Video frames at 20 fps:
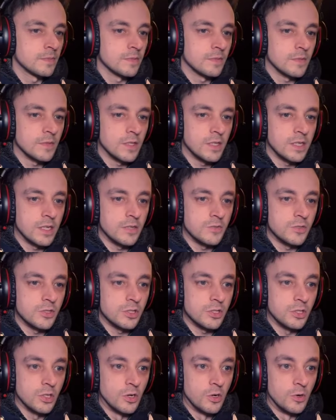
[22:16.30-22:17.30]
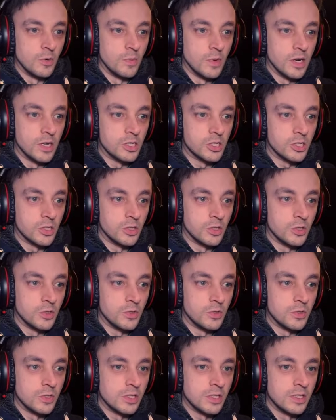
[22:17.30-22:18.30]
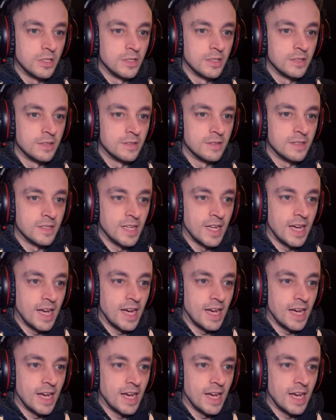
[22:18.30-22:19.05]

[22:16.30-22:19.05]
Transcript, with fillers: I have so much loot. Nah.